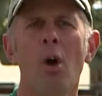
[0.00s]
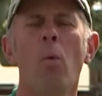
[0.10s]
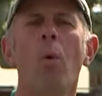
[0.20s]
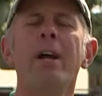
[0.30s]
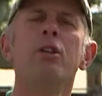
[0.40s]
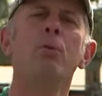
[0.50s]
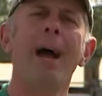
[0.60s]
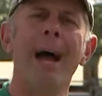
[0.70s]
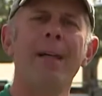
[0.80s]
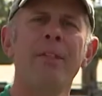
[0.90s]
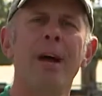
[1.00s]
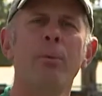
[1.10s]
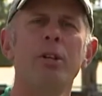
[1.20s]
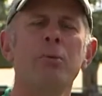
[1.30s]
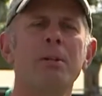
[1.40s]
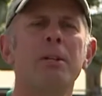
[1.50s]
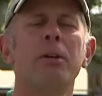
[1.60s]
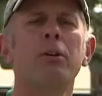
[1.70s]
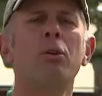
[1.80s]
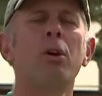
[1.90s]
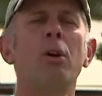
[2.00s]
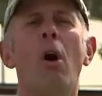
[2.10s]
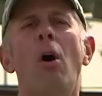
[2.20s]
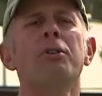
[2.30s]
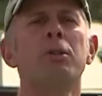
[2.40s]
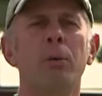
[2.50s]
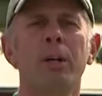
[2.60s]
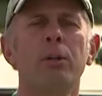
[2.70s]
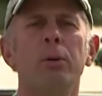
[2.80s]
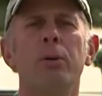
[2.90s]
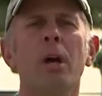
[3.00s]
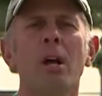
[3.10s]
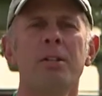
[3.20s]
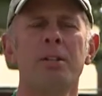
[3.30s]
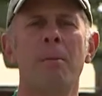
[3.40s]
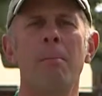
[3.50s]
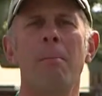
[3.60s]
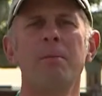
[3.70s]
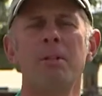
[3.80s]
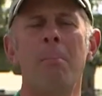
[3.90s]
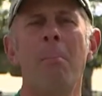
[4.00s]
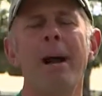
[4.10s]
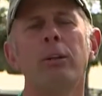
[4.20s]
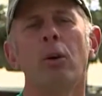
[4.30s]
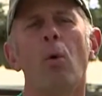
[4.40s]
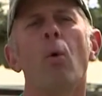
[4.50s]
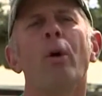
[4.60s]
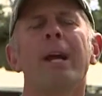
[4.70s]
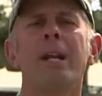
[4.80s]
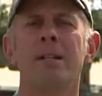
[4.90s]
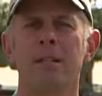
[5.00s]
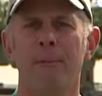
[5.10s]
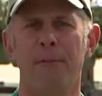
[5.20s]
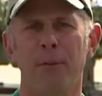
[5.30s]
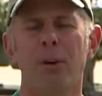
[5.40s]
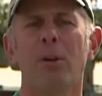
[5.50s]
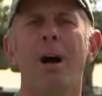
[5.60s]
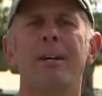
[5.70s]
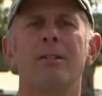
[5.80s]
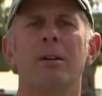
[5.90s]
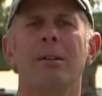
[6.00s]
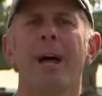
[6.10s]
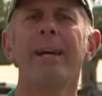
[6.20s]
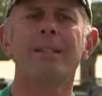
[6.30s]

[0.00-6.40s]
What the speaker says: When you add that rich material, you can also include some microorganism fertilizer like